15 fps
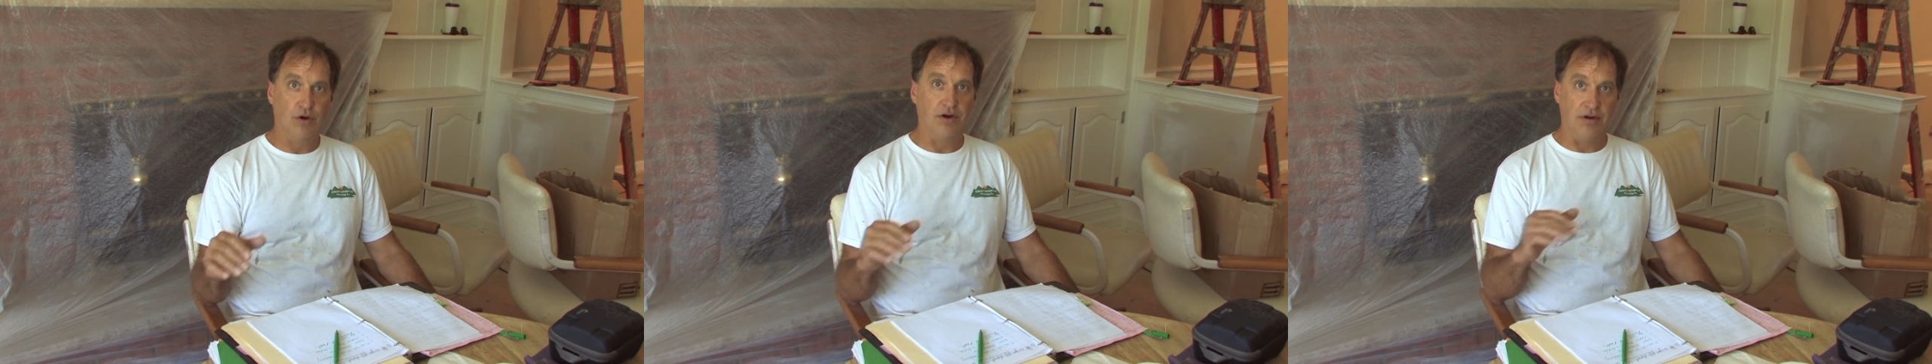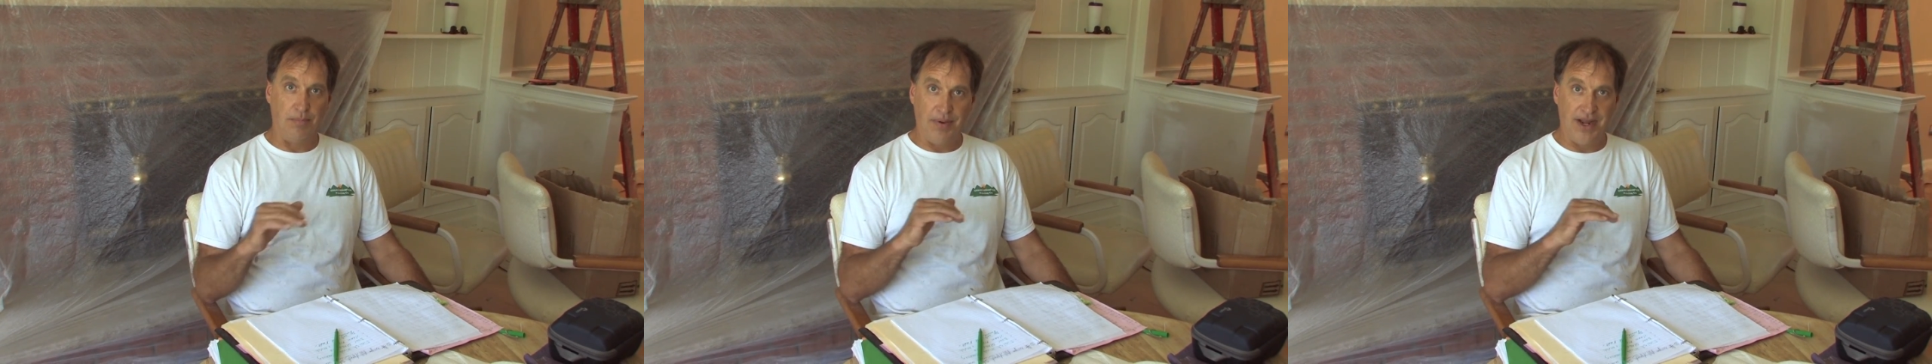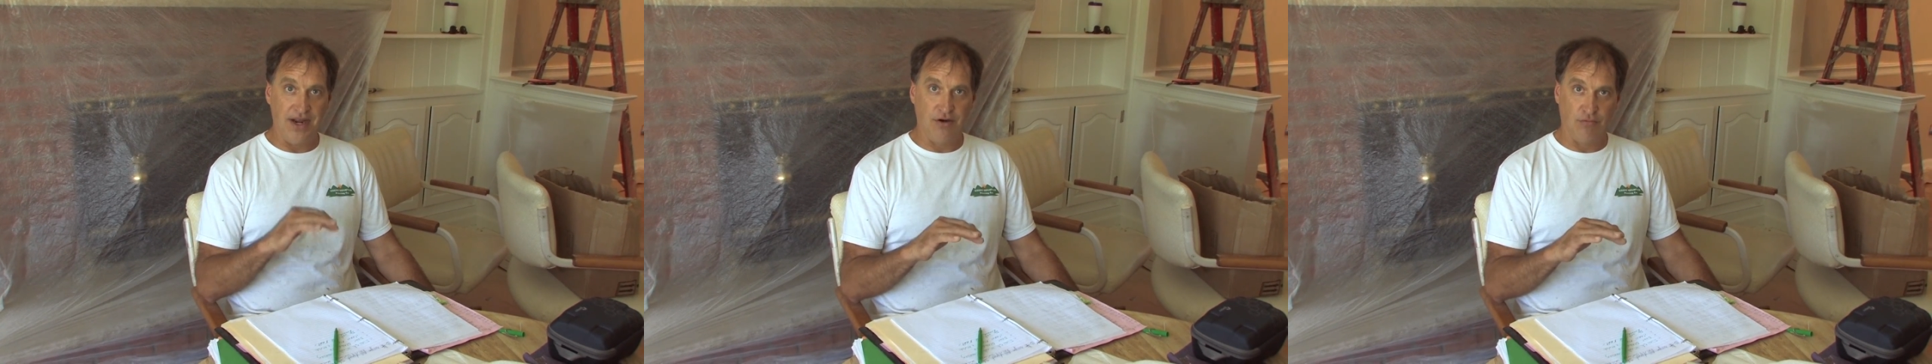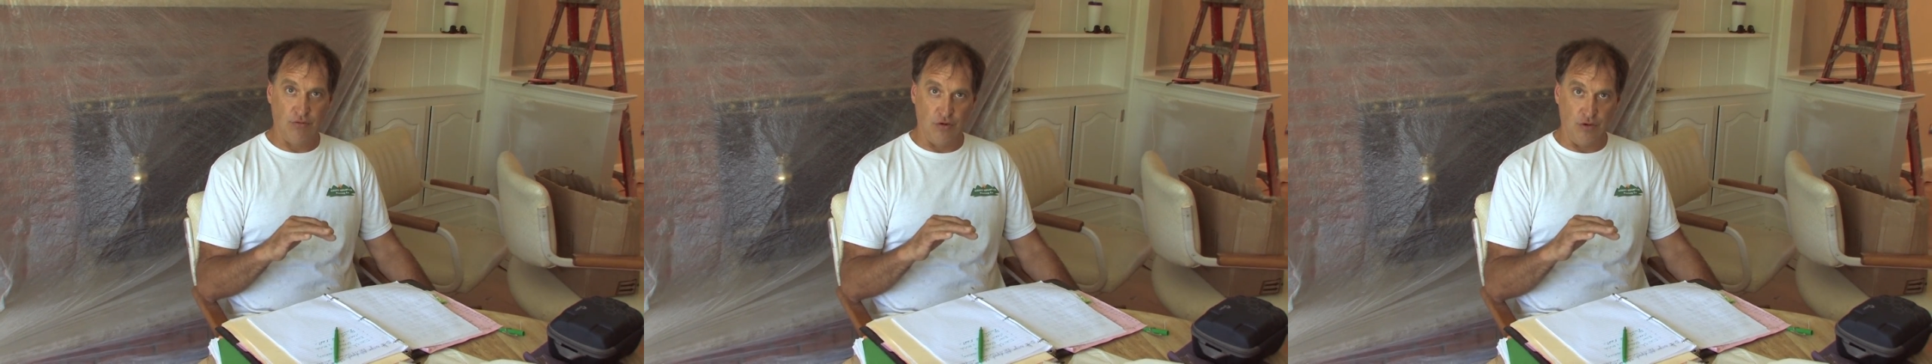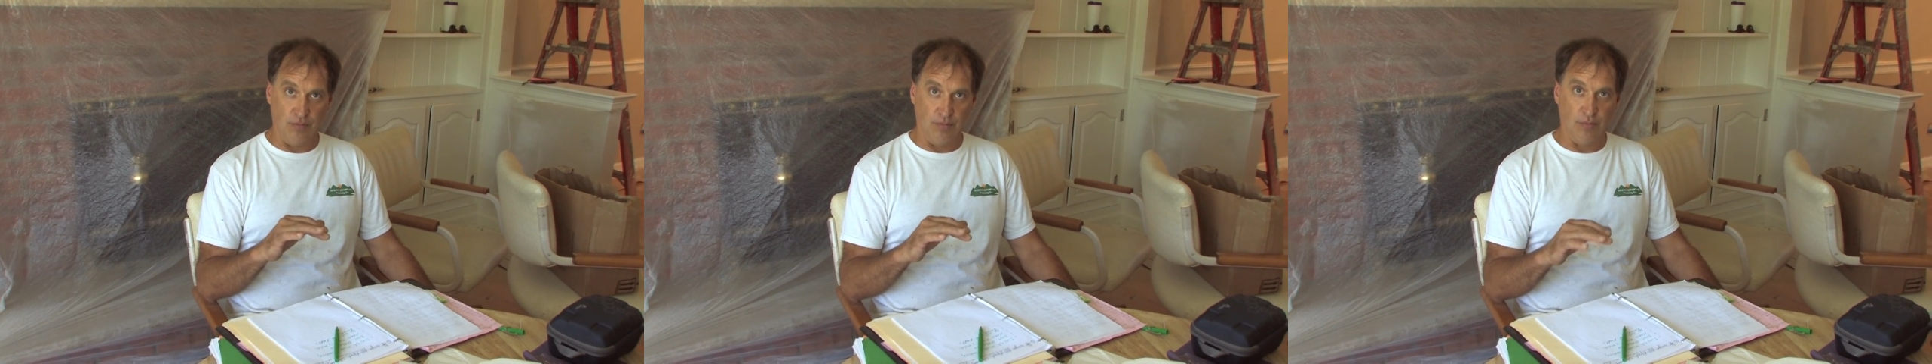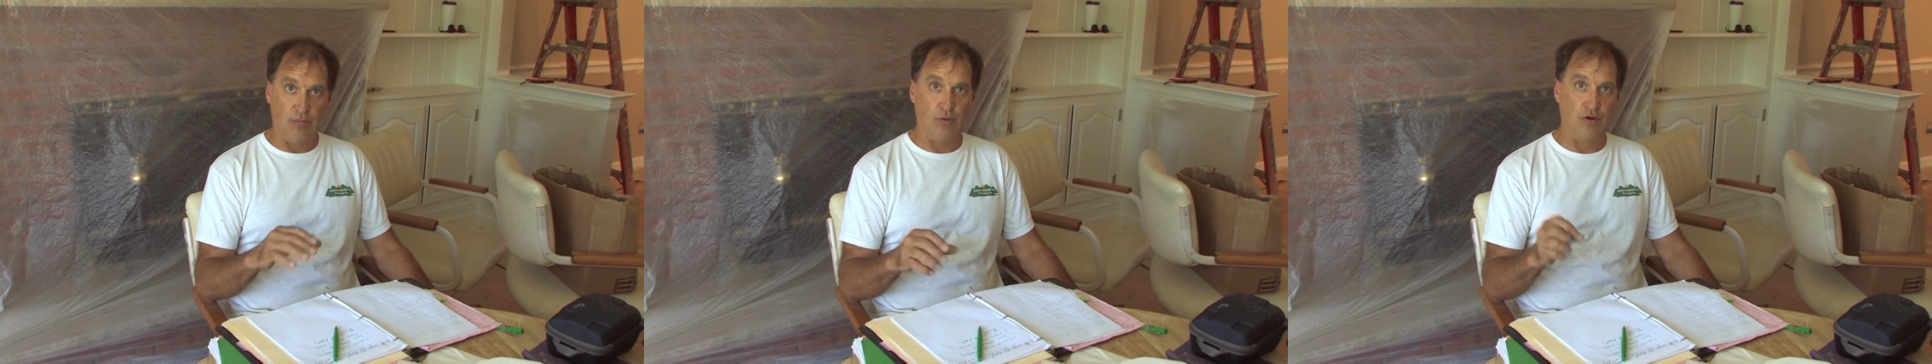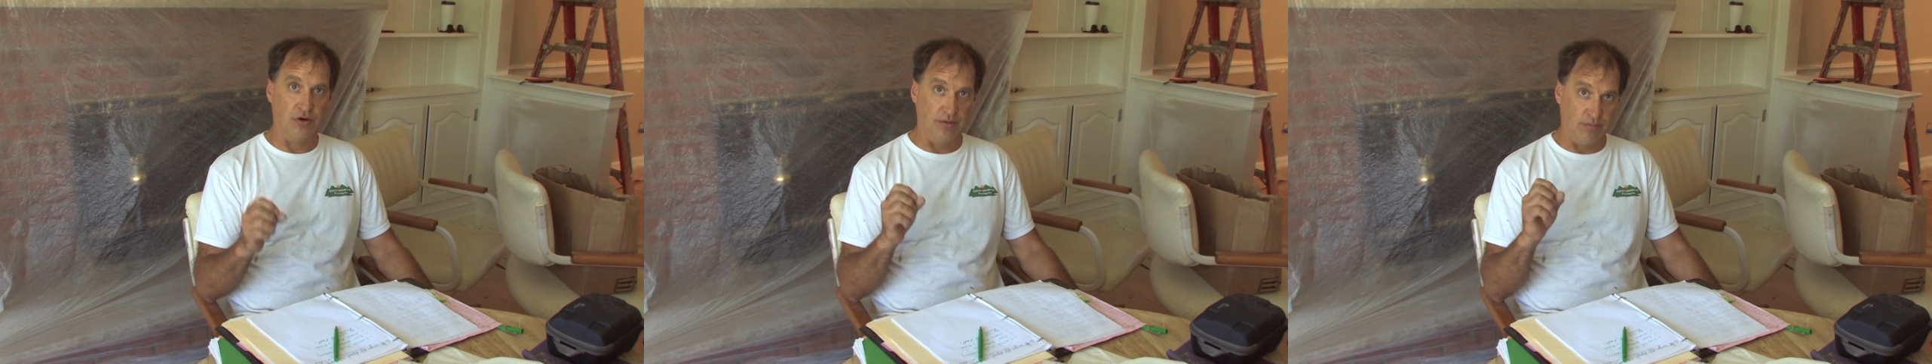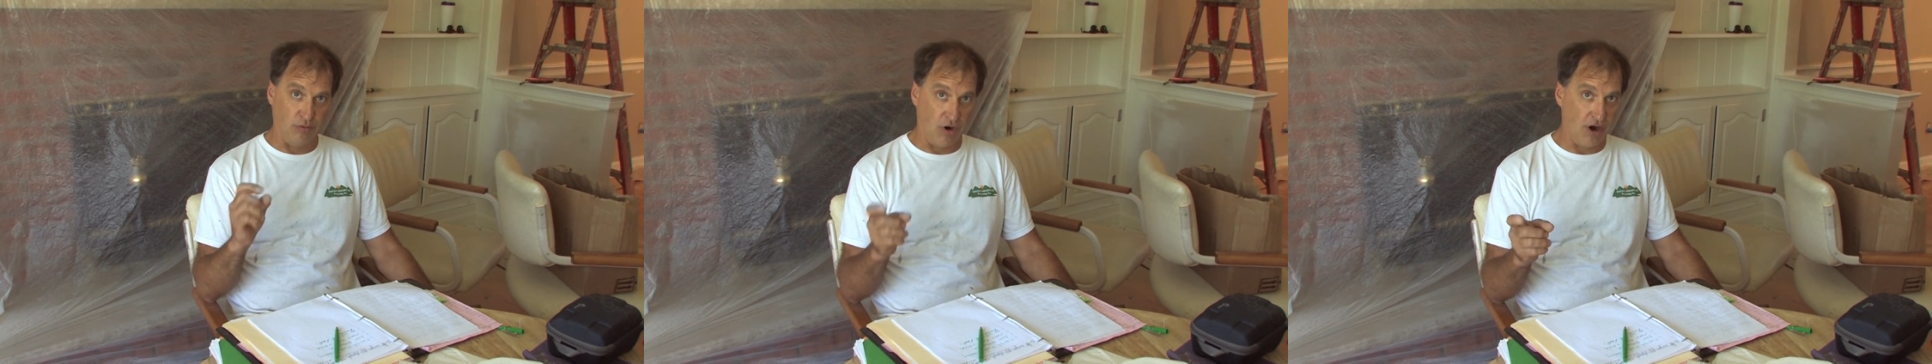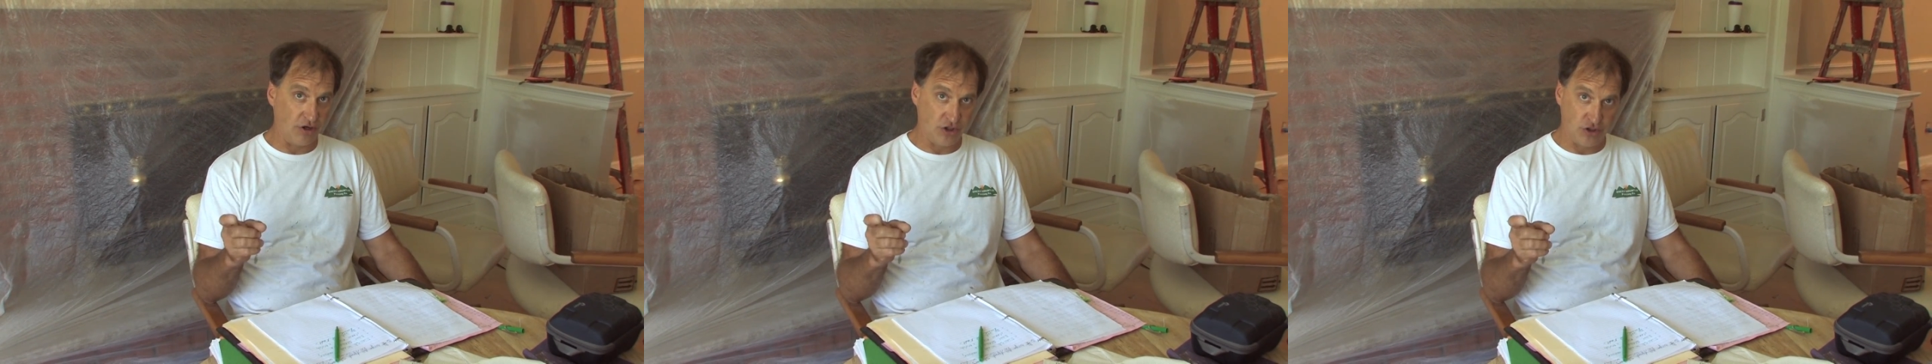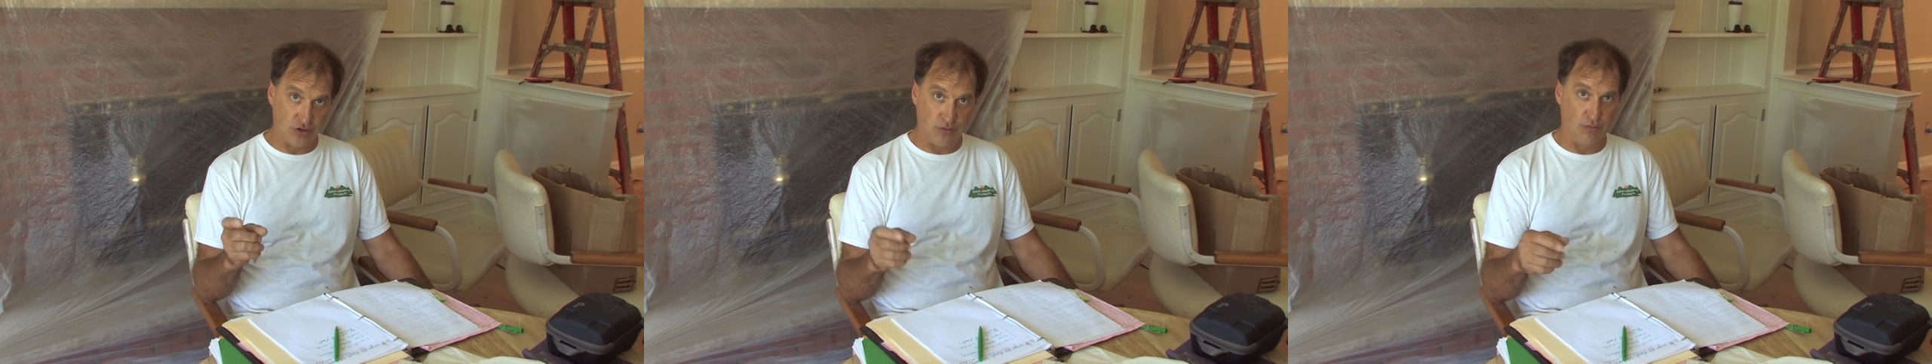We're gonna paint a room. We're gonna brush,